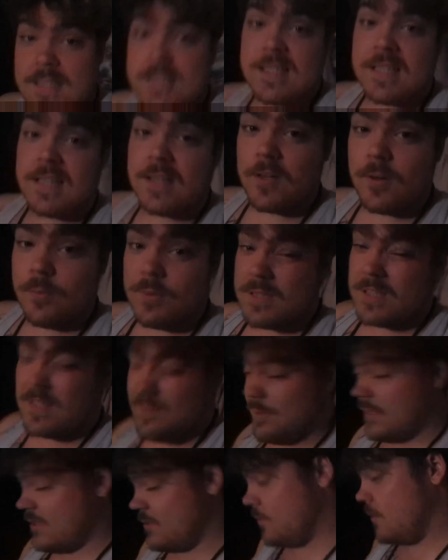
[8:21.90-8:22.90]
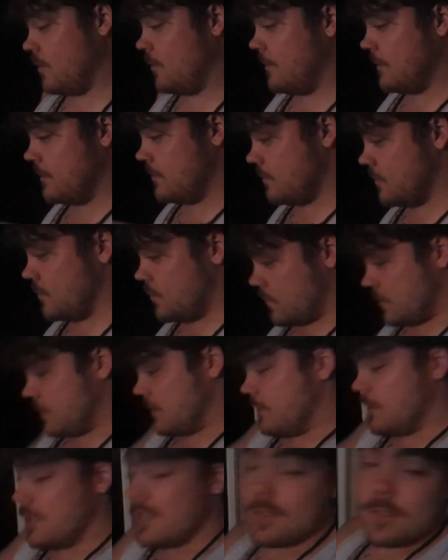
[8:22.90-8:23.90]
See any comments. Leave me some comments. I'll talk to you
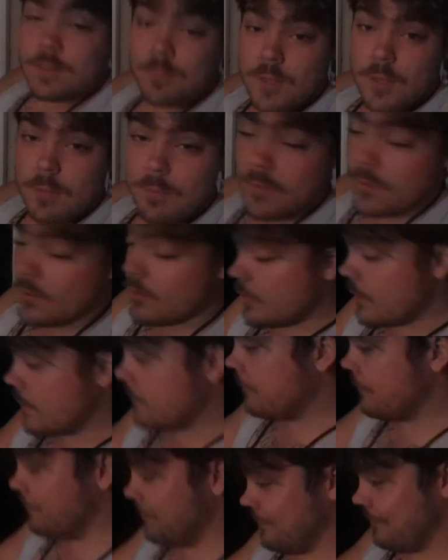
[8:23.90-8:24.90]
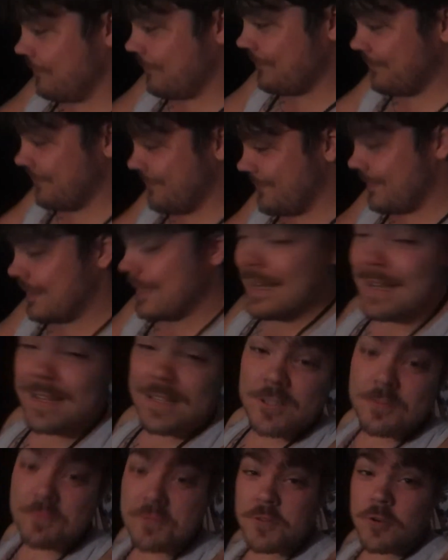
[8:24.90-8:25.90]
because I'm not bored.
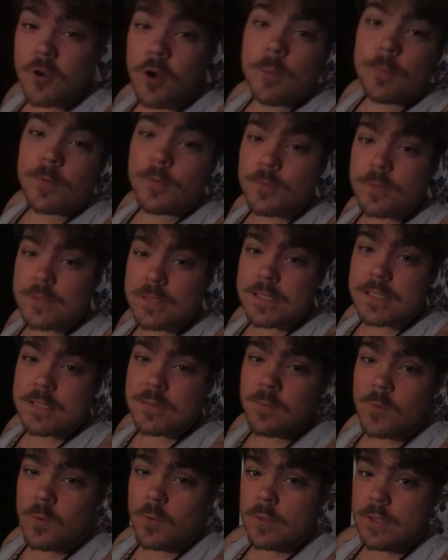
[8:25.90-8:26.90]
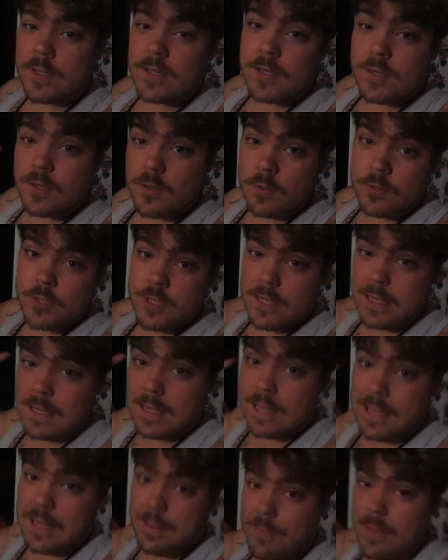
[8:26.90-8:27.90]
Subscribe if you want to see some more. You can go check
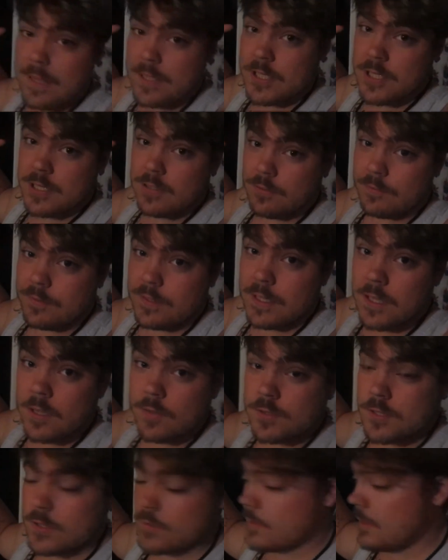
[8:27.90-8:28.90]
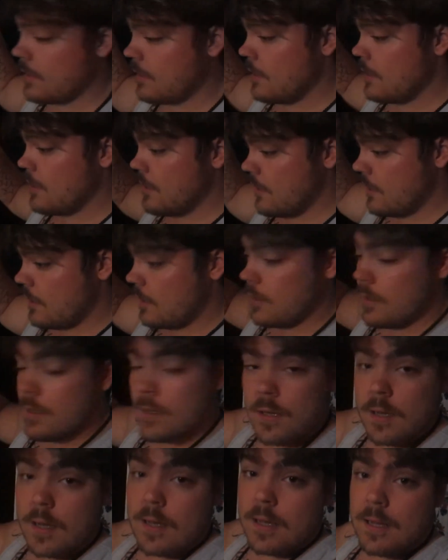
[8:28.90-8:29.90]
out our main channel videos as well.
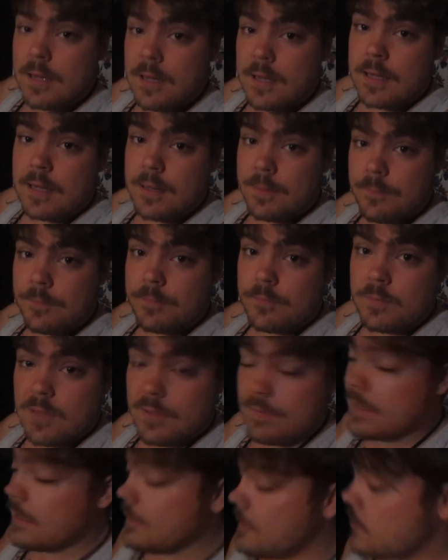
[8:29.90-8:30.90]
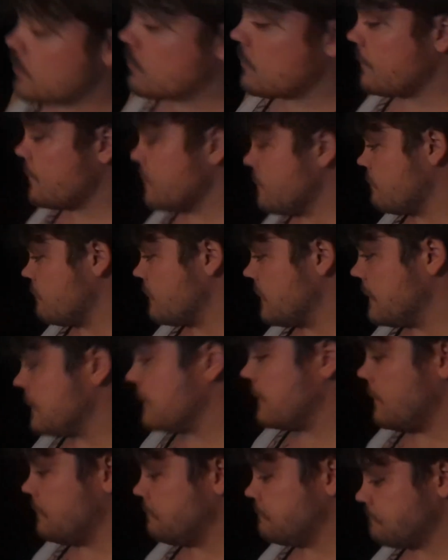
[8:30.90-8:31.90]
Um, left that in the description. Link to
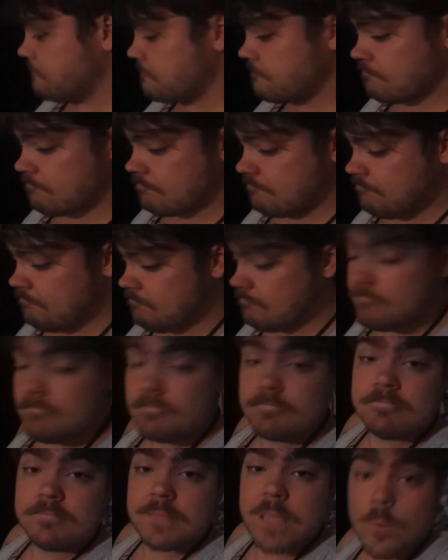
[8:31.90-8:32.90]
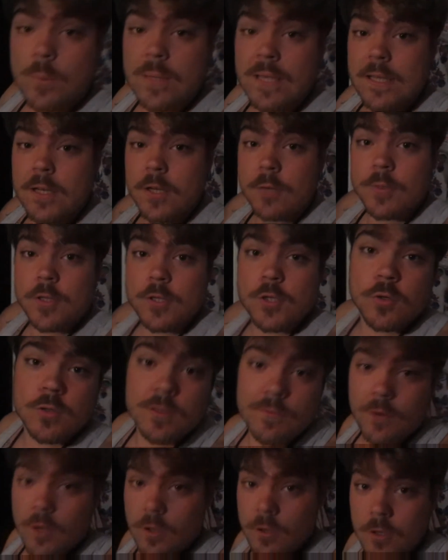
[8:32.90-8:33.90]
that. Wicked. Hope you enjoyed the
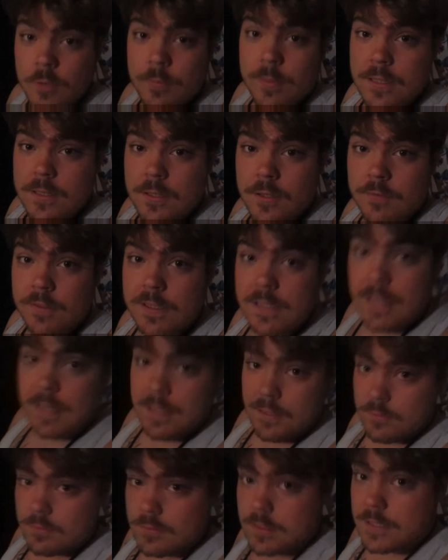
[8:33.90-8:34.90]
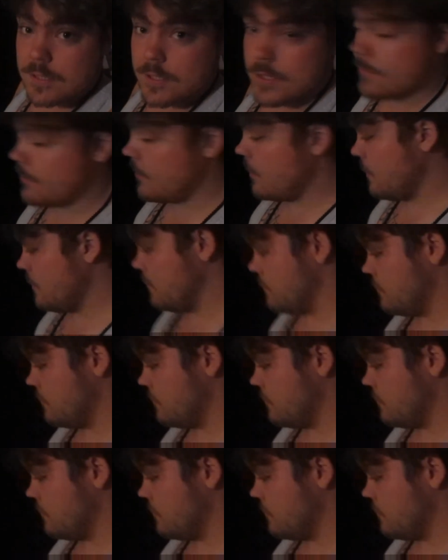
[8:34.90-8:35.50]
vlog. Hope you had a lovely day. Catch you tomorrow.